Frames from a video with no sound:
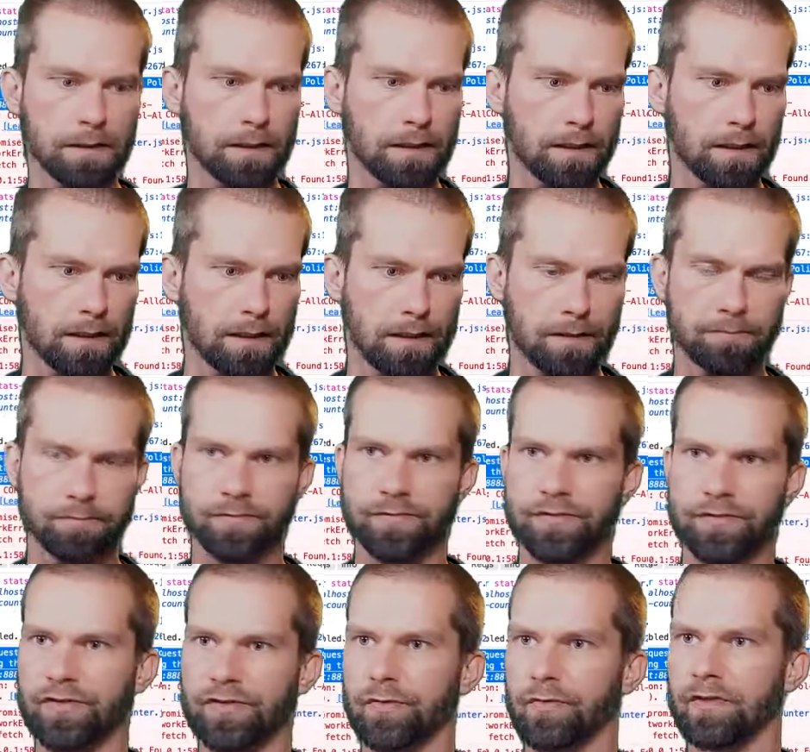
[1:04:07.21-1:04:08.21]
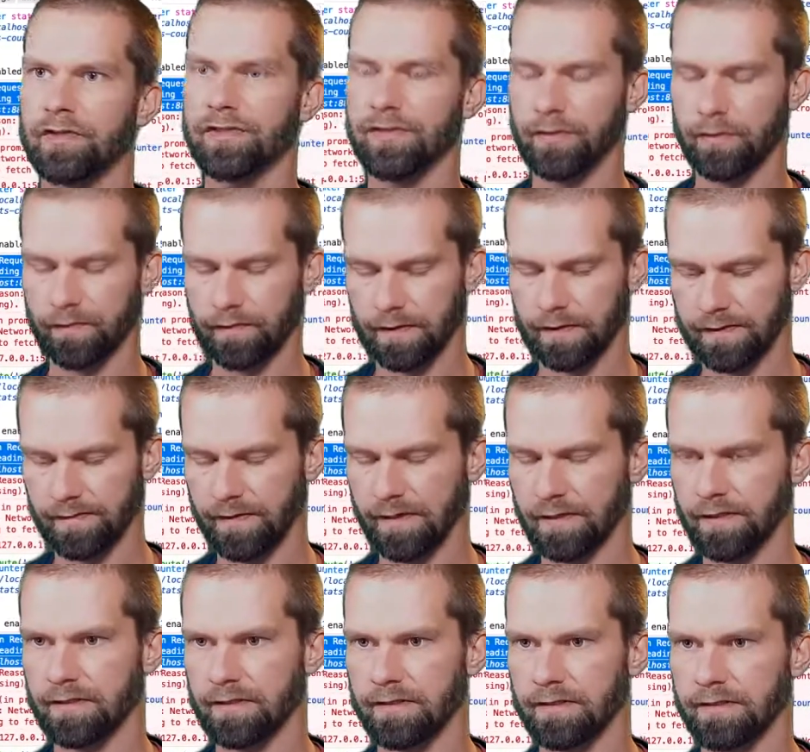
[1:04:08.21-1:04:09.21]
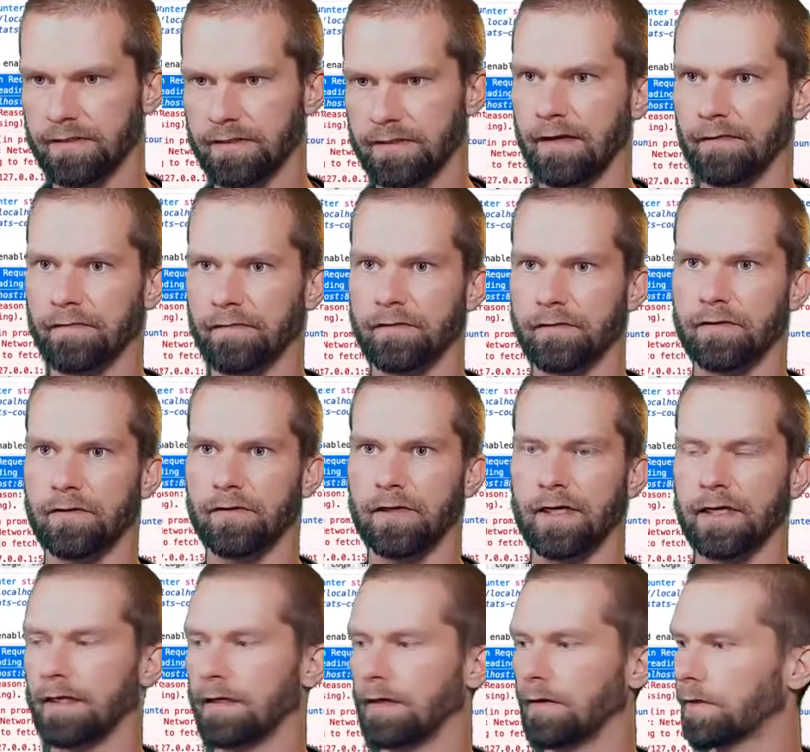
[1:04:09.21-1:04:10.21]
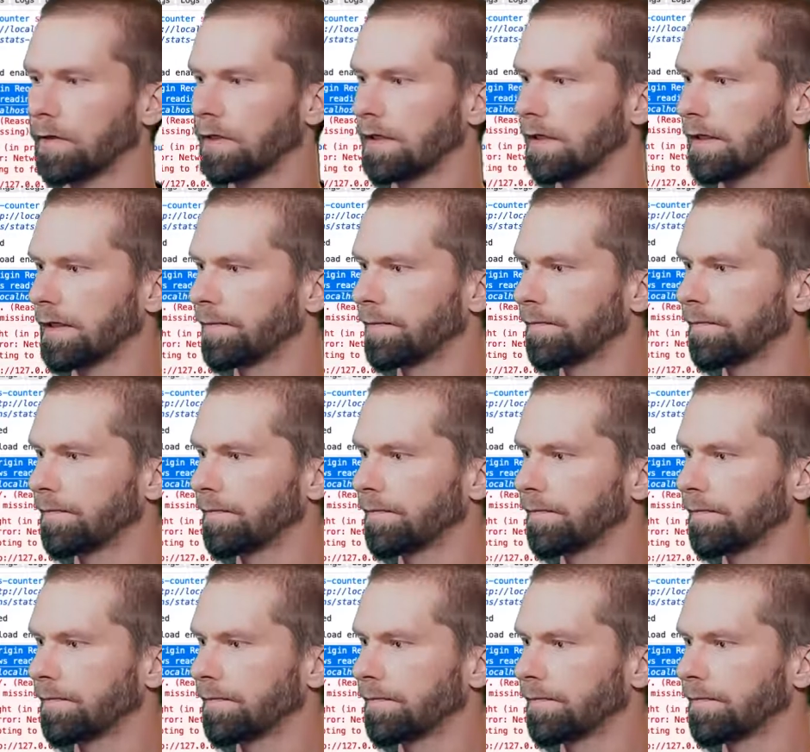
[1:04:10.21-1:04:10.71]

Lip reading: to the serverless functions that I have running locally.